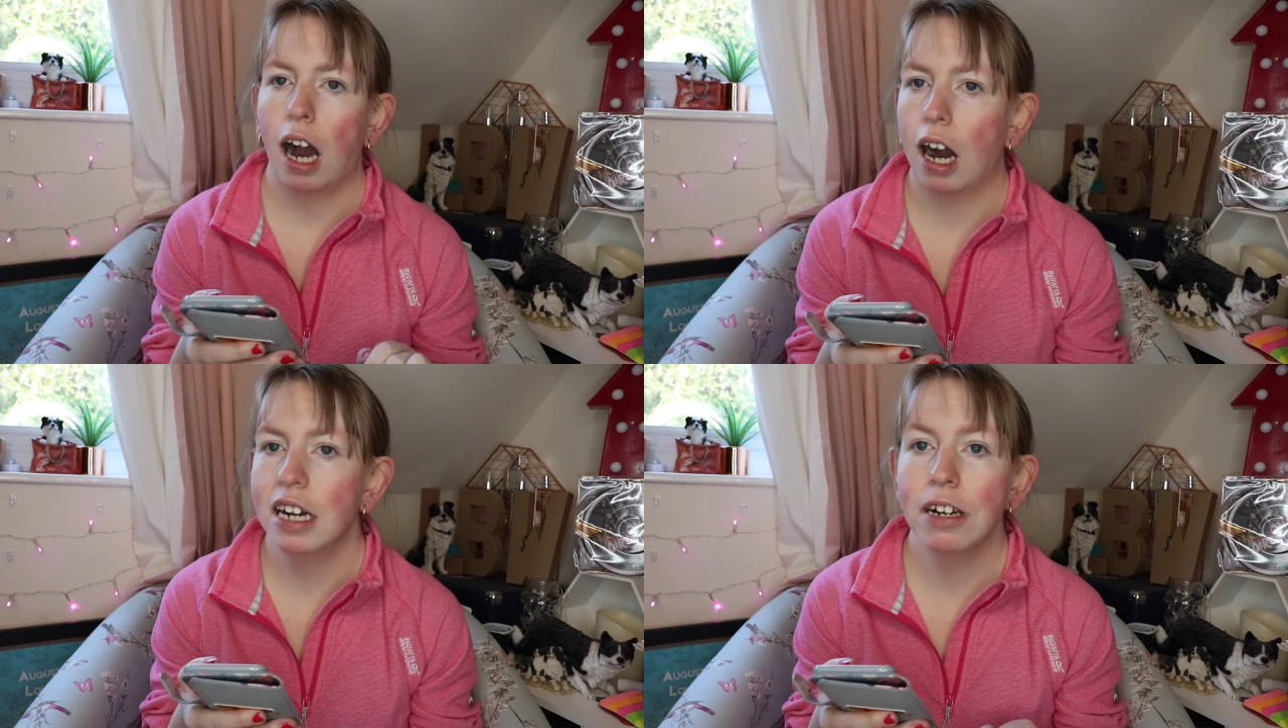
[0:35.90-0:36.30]

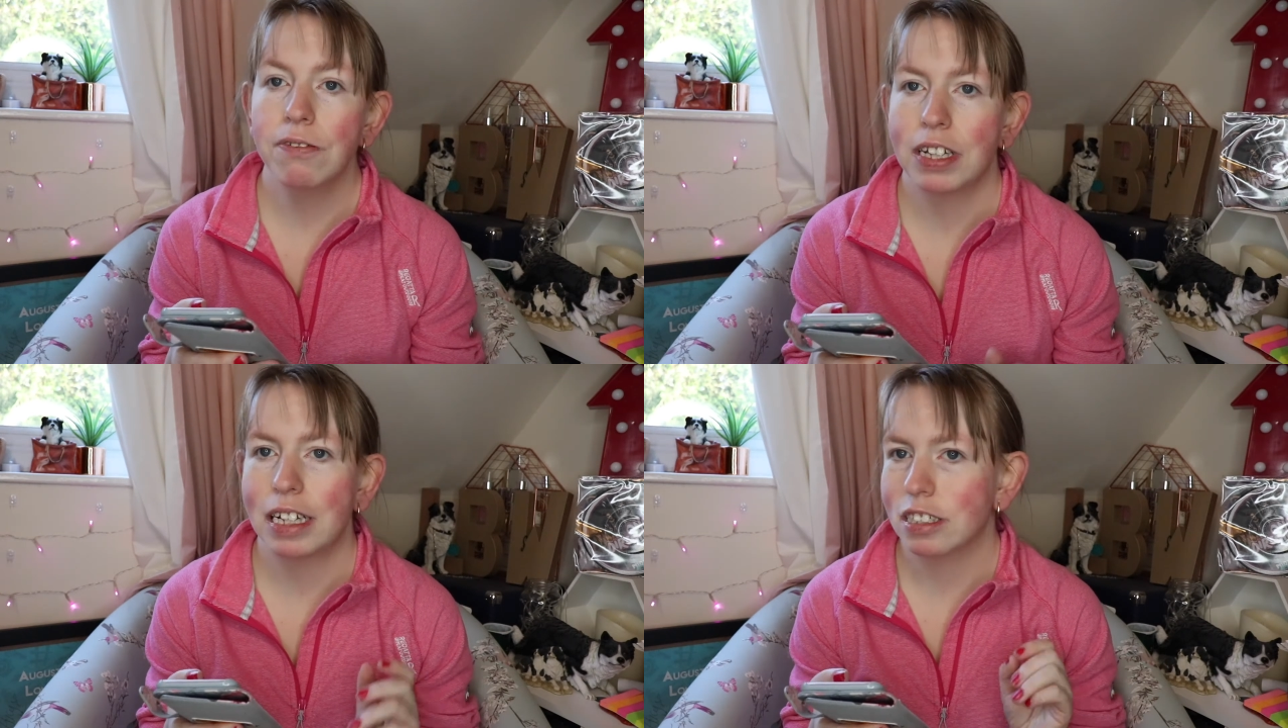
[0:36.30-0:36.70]
I
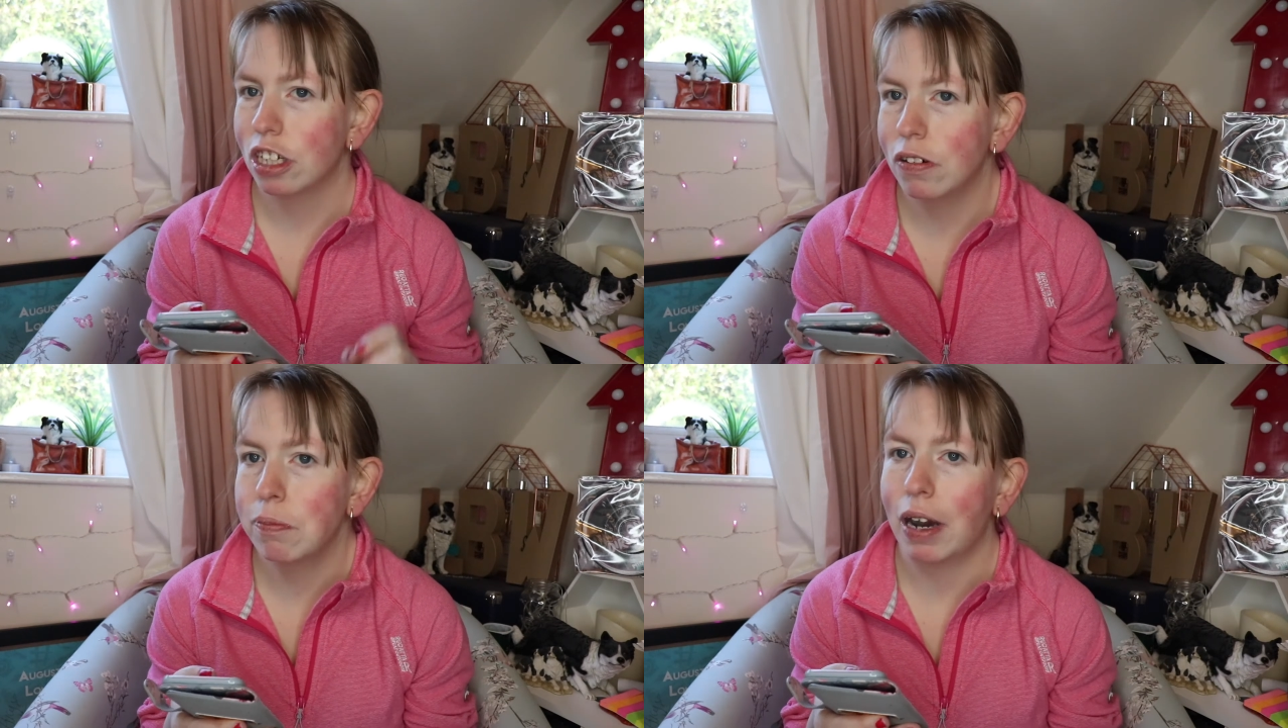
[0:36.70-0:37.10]
don't think that's
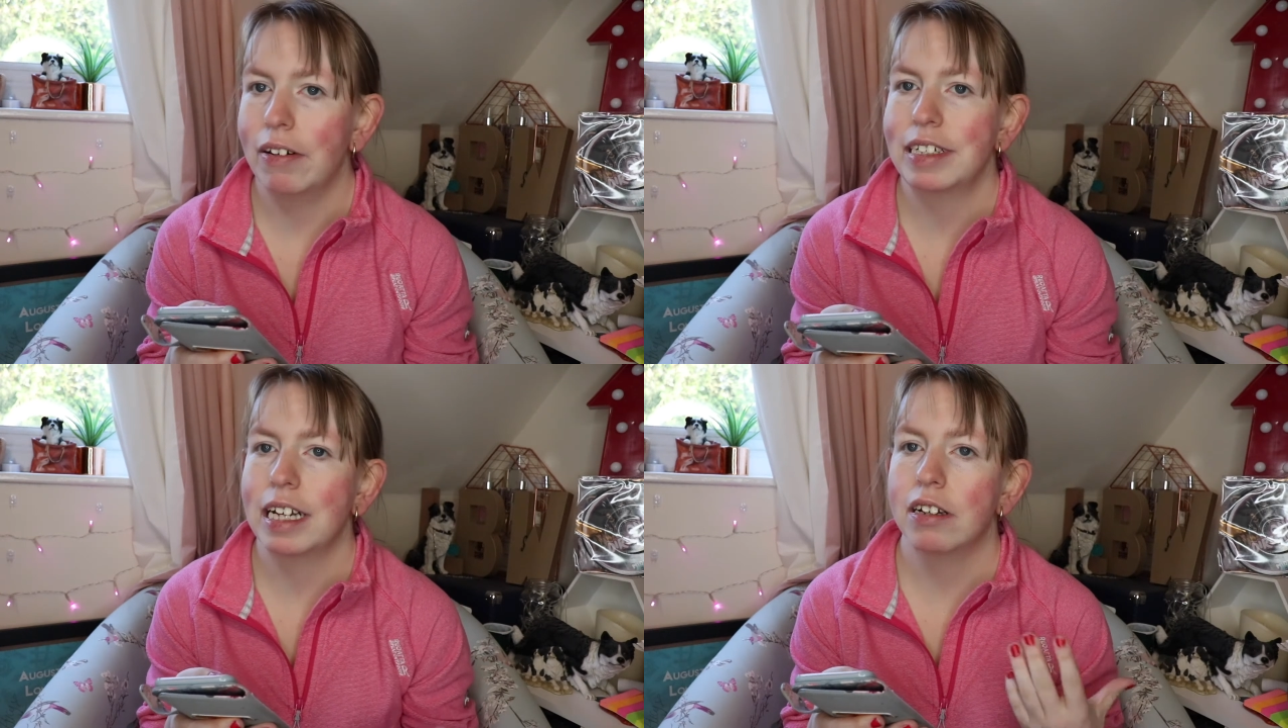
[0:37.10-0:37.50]
too
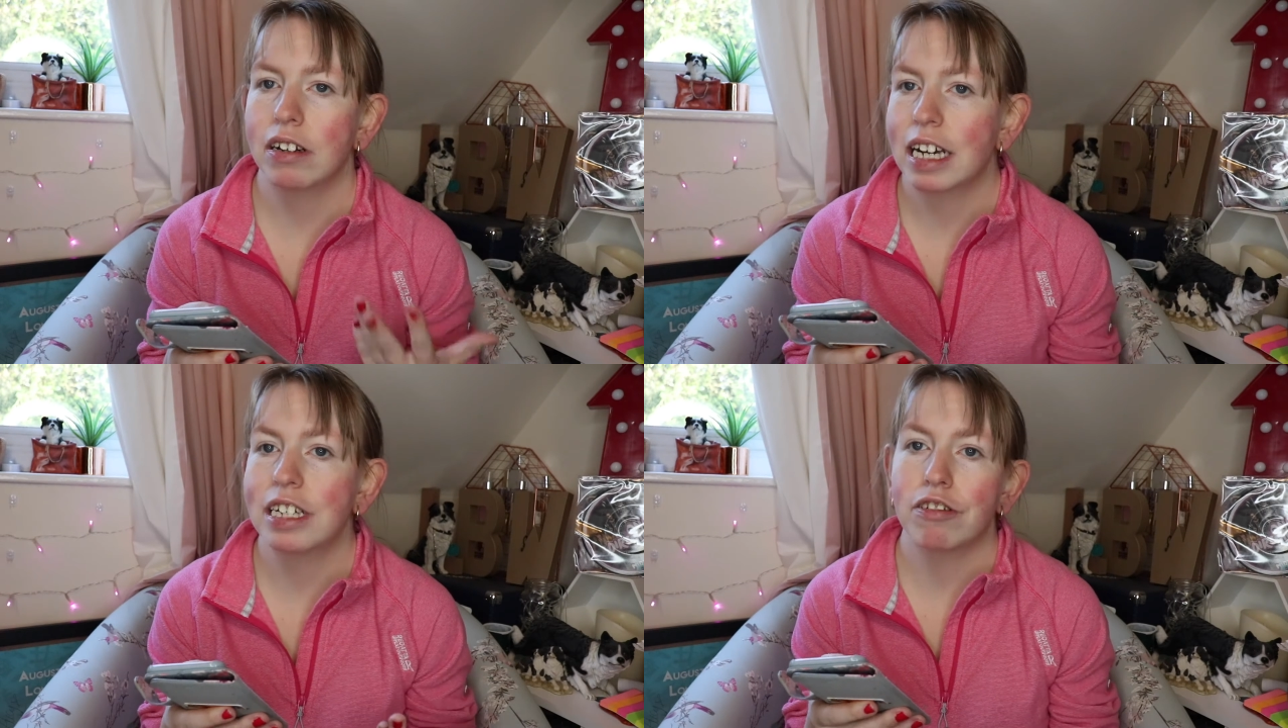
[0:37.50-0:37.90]
embarrassing.
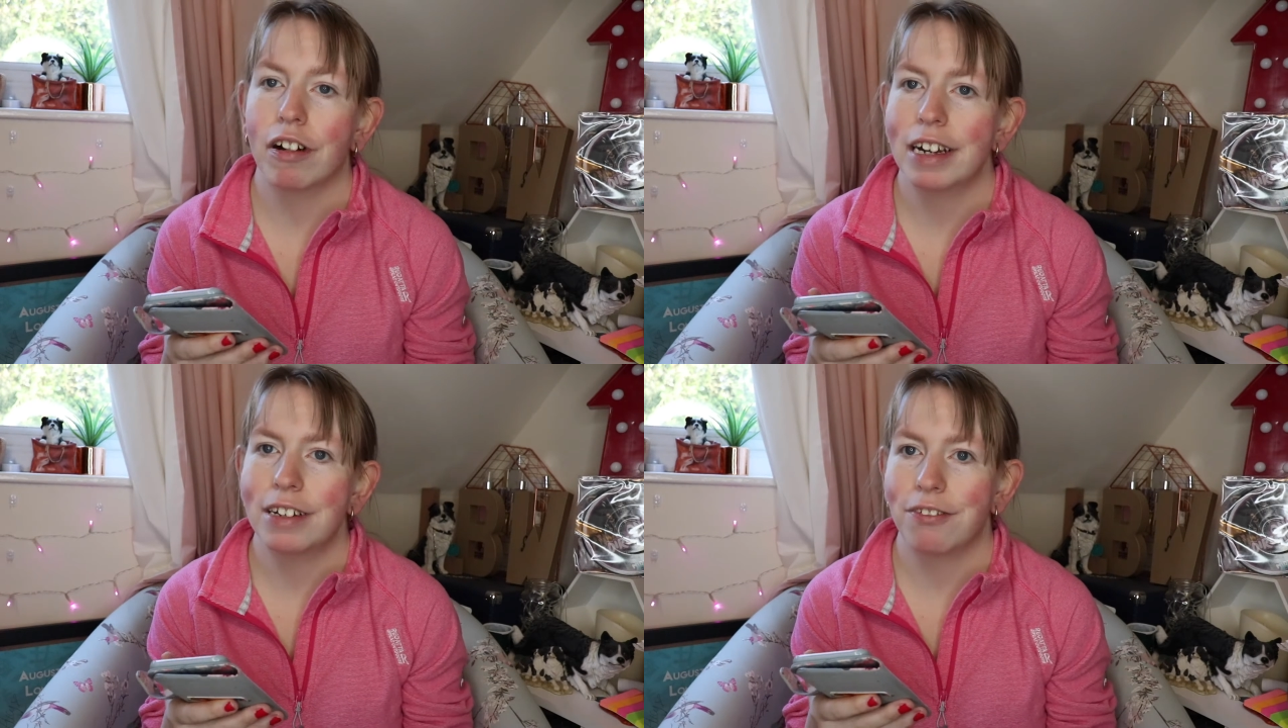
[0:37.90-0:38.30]
Okay, you
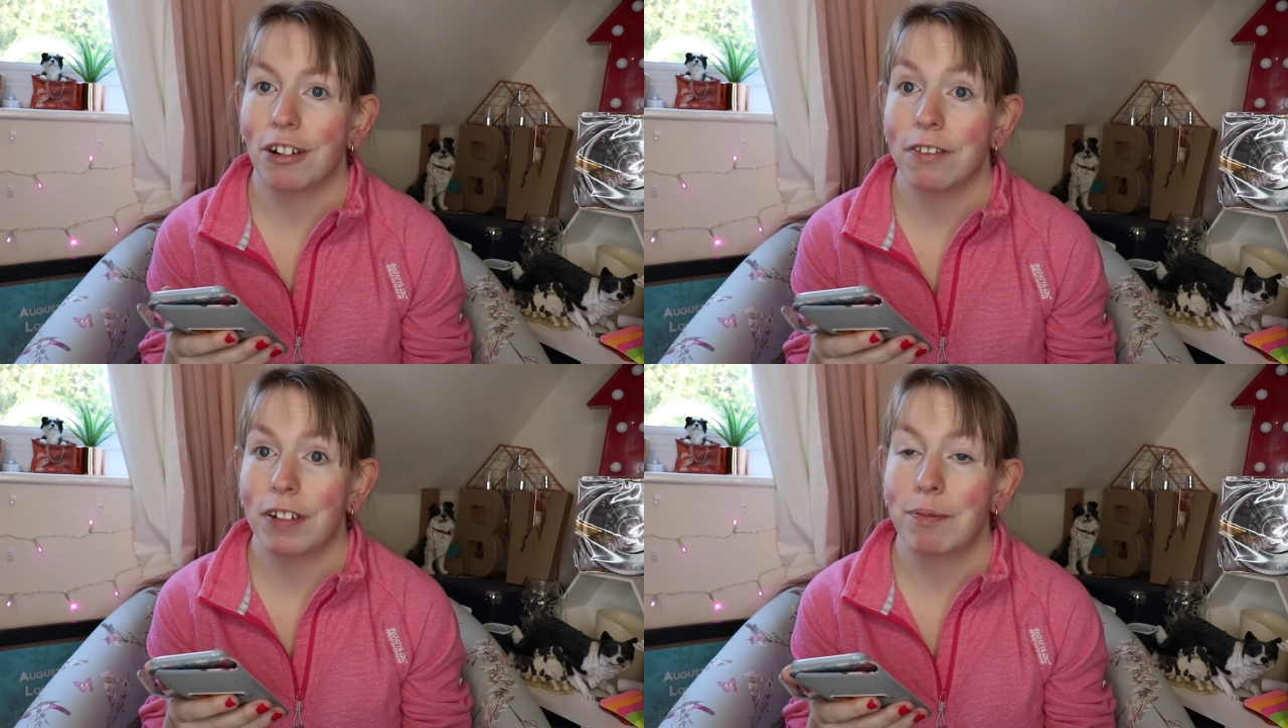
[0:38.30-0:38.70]
cried in
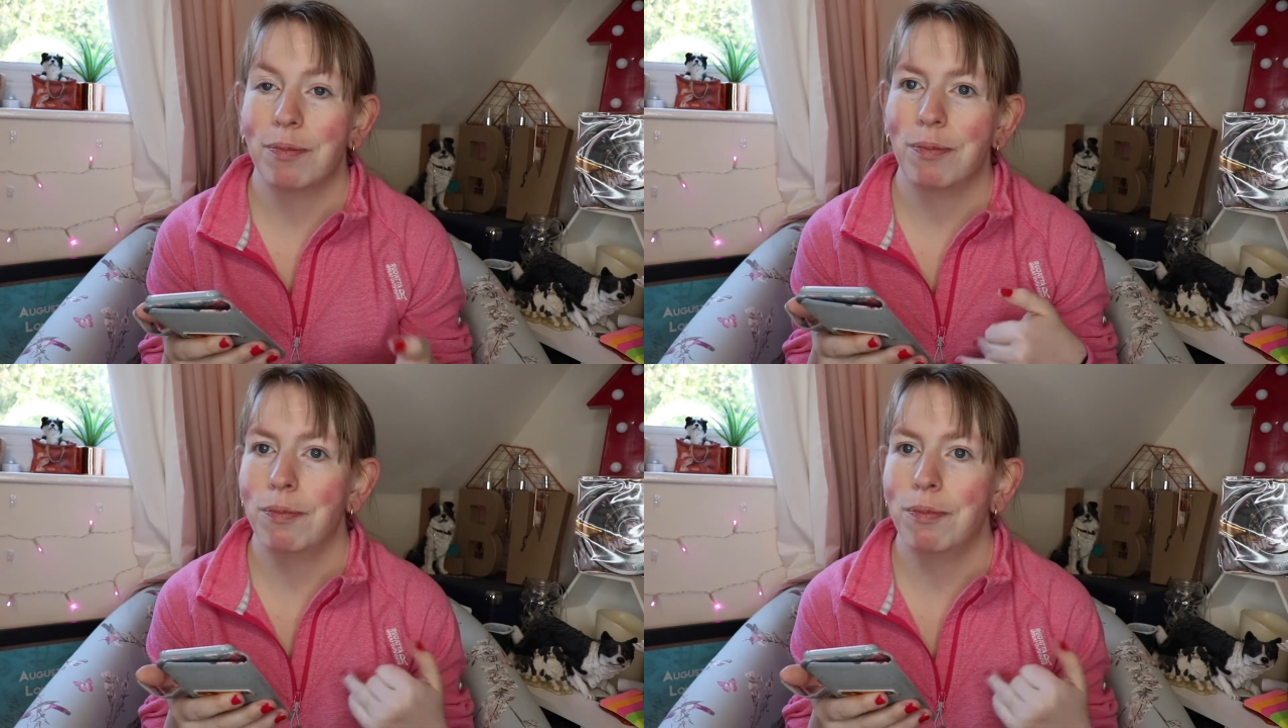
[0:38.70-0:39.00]
front of him,